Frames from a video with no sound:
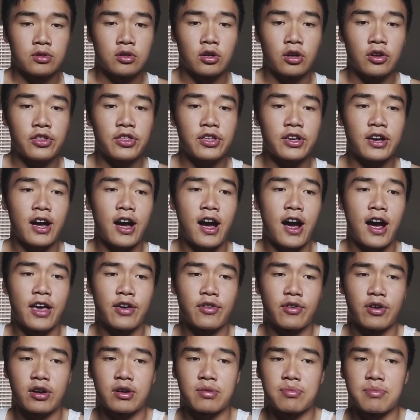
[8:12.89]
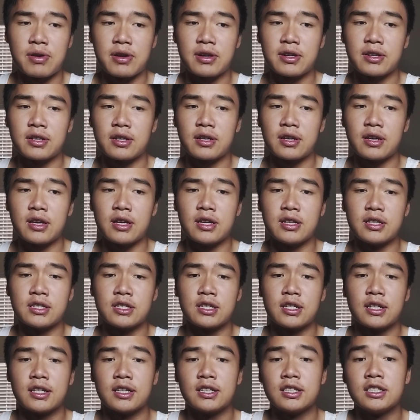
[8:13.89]
Another thing I highly recommend
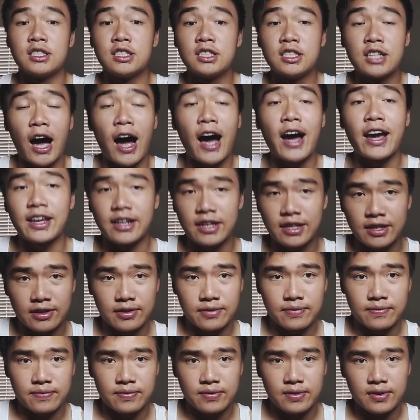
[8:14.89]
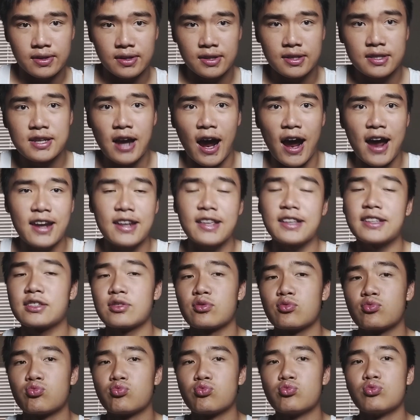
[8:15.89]
is dieting. Dieting
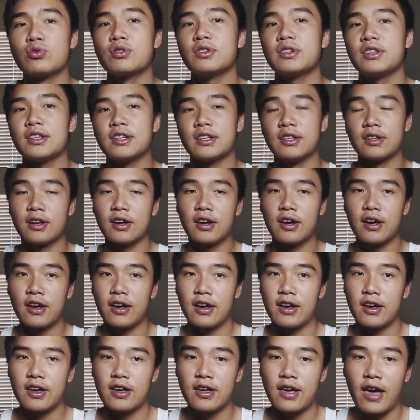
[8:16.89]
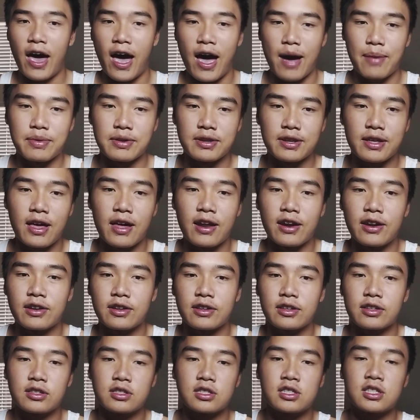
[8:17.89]
is a really good habit, and
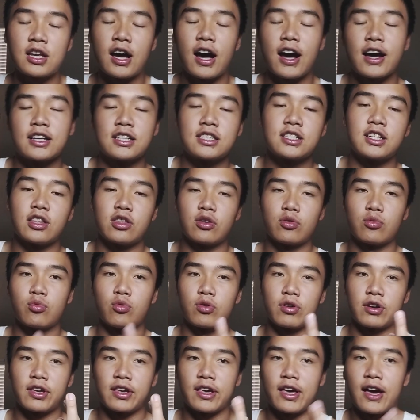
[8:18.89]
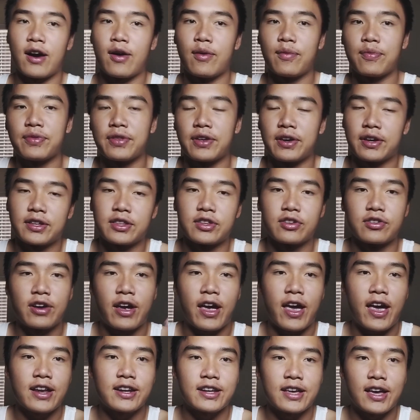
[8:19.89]
it ties together working out. Like they're
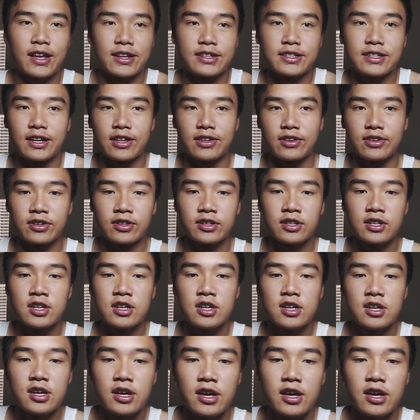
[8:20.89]
hand in hand together.